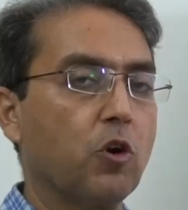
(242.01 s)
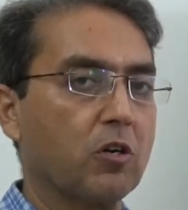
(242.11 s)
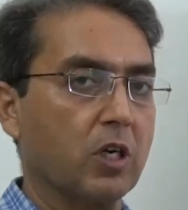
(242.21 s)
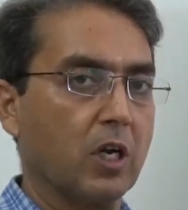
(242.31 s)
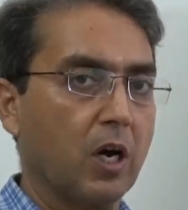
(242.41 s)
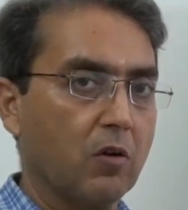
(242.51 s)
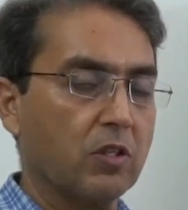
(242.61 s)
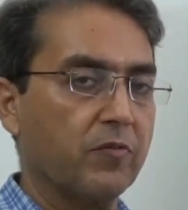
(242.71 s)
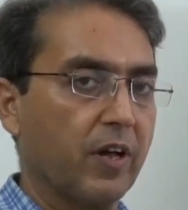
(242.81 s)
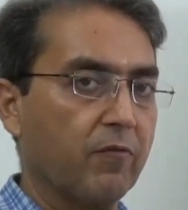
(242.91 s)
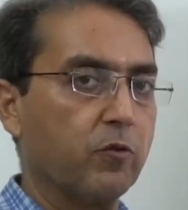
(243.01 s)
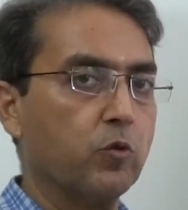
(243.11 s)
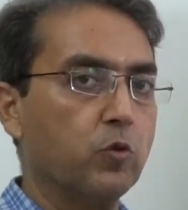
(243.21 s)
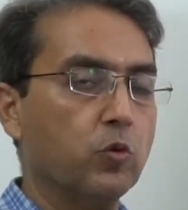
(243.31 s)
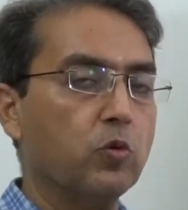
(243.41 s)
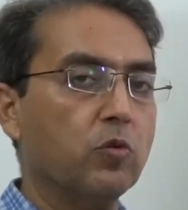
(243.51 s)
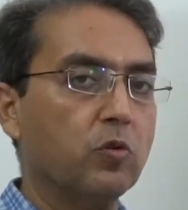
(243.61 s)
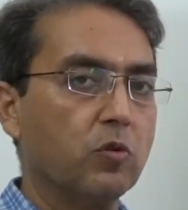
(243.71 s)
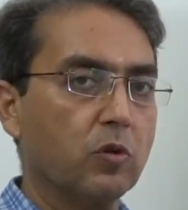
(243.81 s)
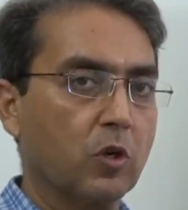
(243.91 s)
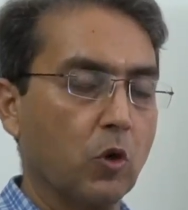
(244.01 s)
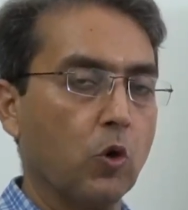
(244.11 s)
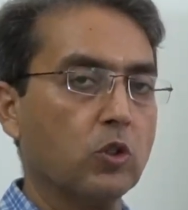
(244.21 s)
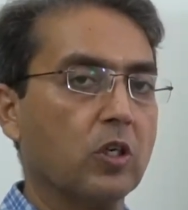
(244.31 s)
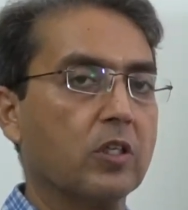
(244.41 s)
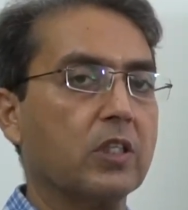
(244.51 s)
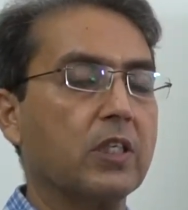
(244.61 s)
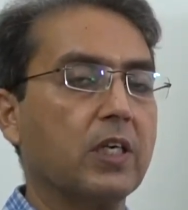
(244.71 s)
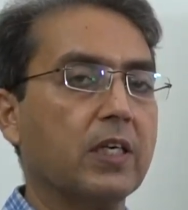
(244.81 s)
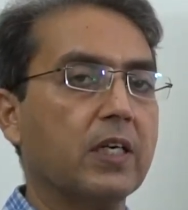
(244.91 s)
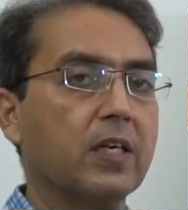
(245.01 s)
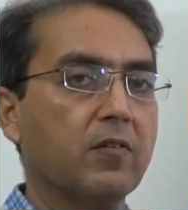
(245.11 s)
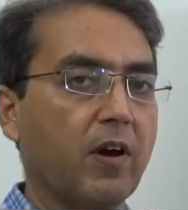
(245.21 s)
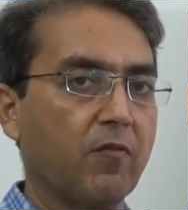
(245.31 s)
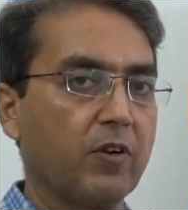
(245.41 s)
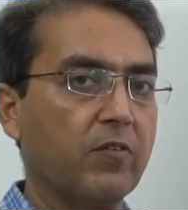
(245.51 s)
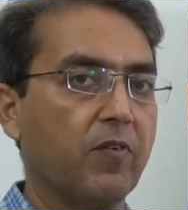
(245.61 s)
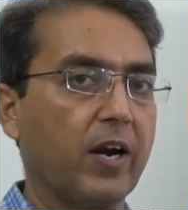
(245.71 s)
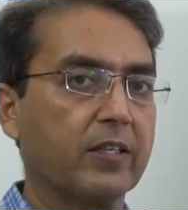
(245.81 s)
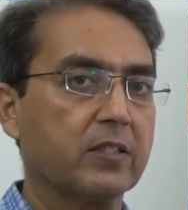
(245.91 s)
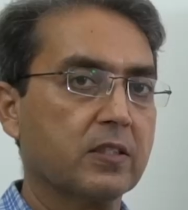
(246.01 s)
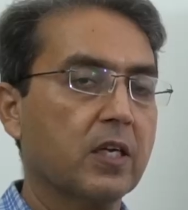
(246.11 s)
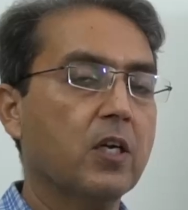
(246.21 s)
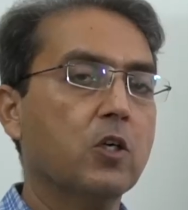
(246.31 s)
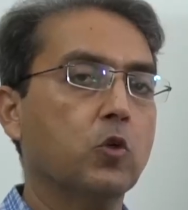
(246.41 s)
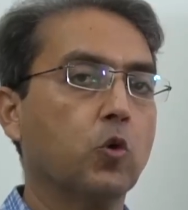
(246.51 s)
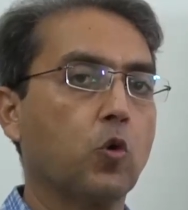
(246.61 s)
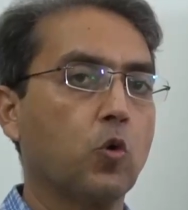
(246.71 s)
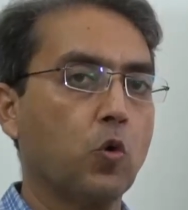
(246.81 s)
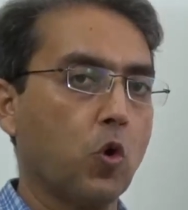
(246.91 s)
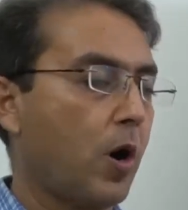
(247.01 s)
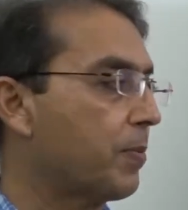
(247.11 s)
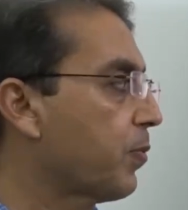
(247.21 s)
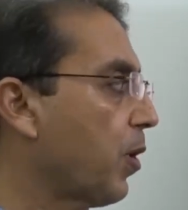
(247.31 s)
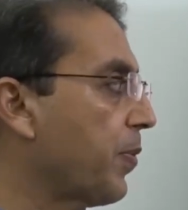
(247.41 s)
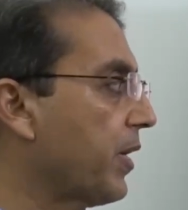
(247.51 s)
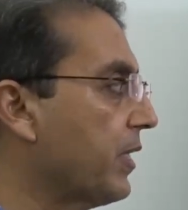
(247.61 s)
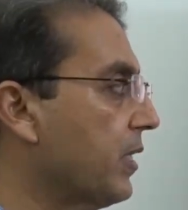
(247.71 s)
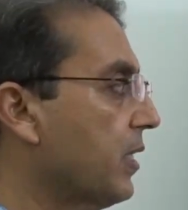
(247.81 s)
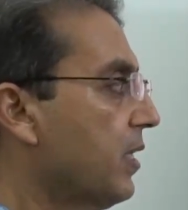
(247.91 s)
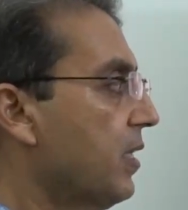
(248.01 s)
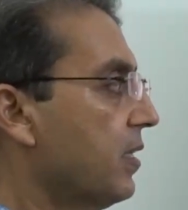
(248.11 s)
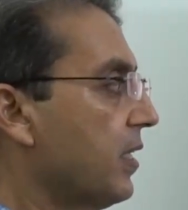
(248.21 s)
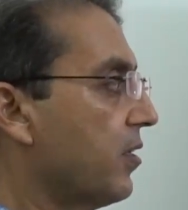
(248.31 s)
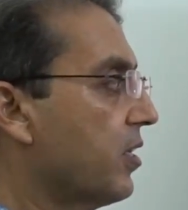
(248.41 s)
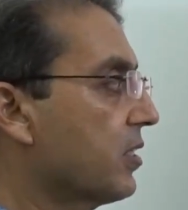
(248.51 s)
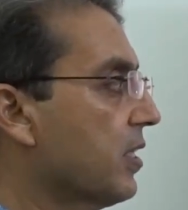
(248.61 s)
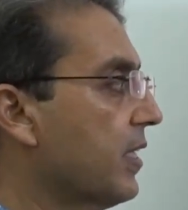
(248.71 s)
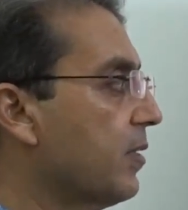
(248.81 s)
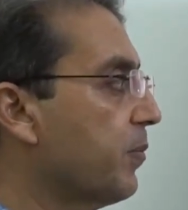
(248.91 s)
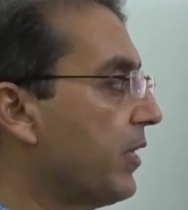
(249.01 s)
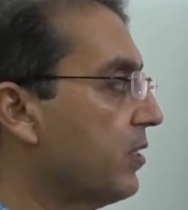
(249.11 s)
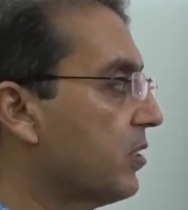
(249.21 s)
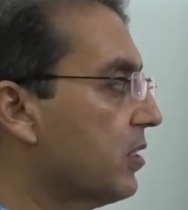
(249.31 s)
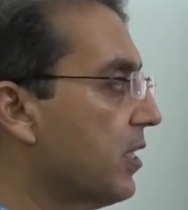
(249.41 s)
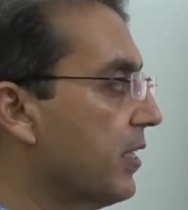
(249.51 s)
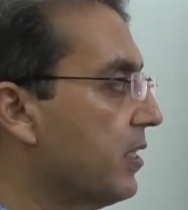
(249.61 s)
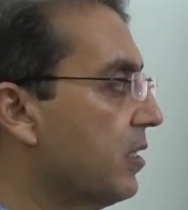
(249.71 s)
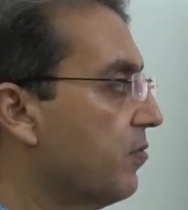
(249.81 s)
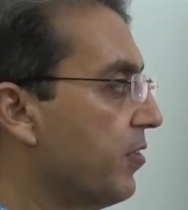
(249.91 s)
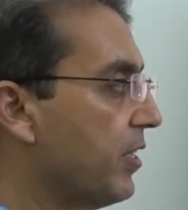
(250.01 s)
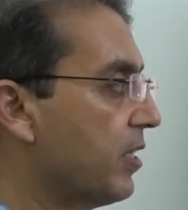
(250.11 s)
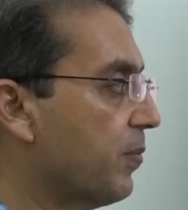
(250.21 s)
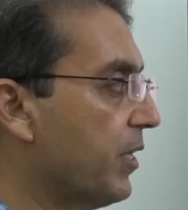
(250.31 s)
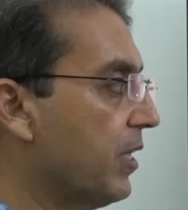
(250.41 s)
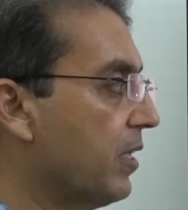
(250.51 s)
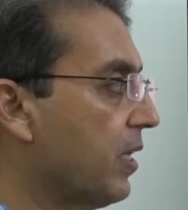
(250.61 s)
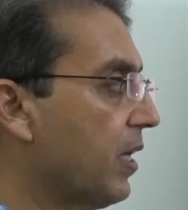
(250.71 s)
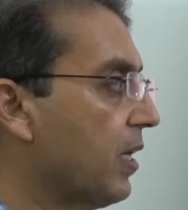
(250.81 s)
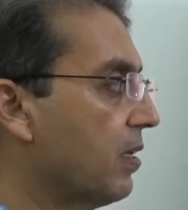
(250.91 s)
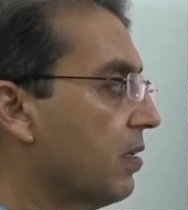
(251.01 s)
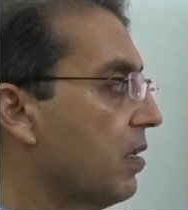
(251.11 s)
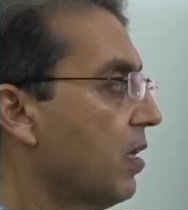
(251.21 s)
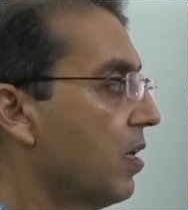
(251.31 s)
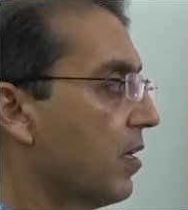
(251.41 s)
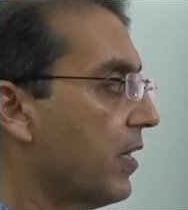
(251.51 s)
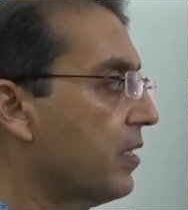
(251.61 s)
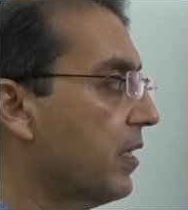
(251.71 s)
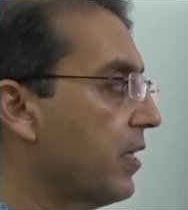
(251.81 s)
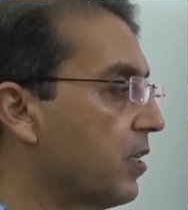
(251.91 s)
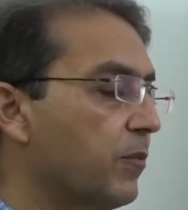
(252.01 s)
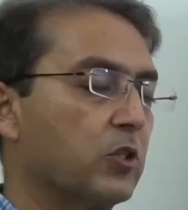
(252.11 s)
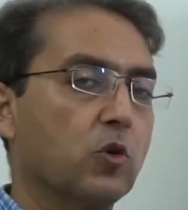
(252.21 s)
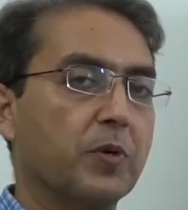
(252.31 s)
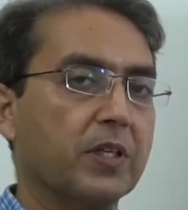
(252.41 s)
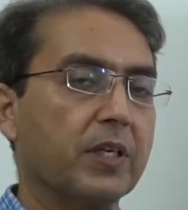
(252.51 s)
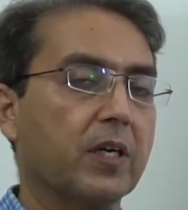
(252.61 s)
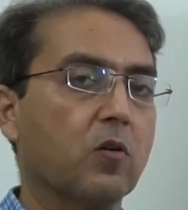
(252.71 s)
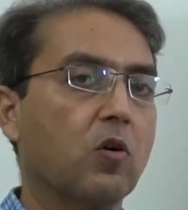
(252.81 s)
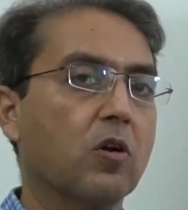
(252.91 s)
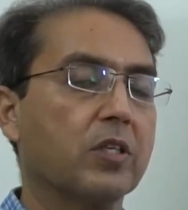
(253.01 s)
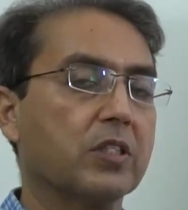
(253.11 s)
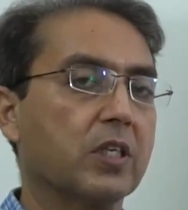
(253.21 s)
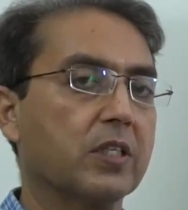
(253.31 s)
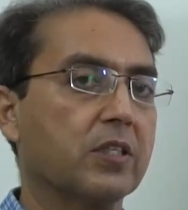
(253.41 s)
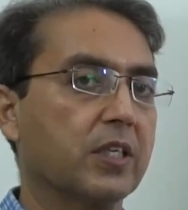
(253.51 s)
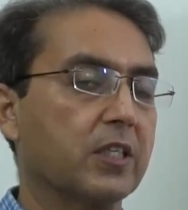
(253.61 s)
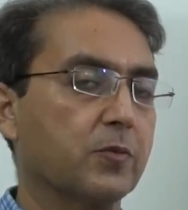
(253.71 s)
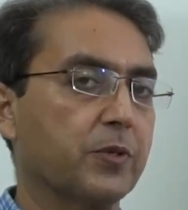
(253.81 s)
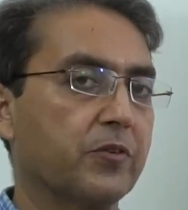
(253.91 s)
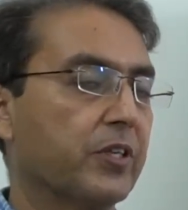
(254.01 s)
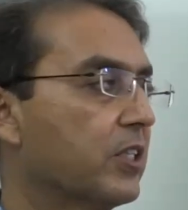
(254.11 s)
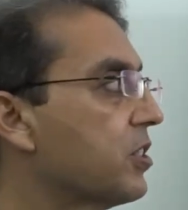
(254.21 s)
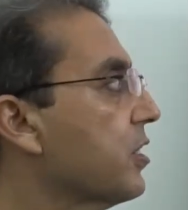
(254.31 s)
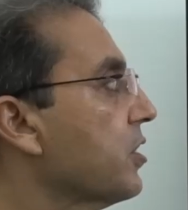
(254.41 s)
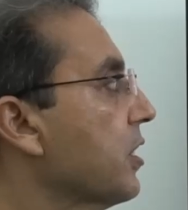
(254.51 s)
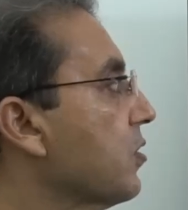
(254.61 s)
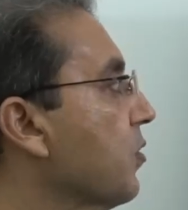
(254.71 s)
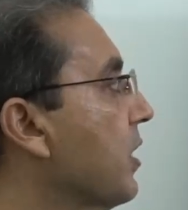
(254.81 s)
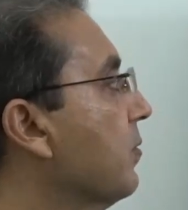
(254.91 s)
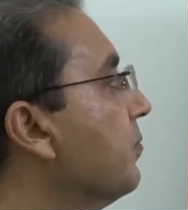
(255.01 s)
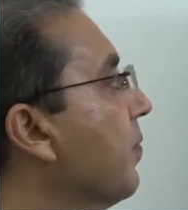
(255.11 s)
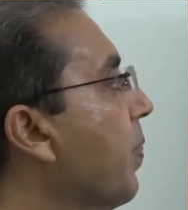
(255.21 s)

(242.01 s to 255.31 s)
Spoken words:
do not allow the valve to close or the valve leaflets to co-opt properly. Then drugs like methotrexate, phentermine, and right atrial myxoma, they can all result in tricuspid regurgitation as well.